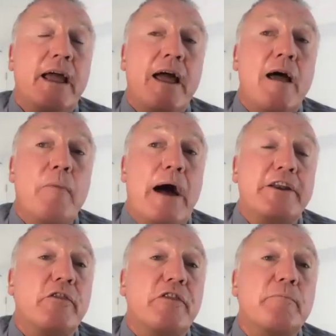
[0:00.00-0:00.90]
I
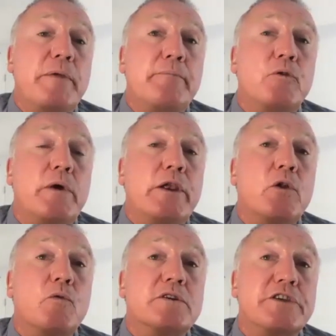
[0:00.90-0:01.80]
don't think people will
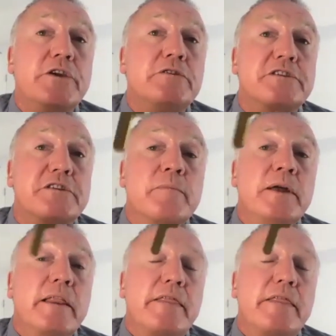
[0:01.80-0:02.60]
always use them.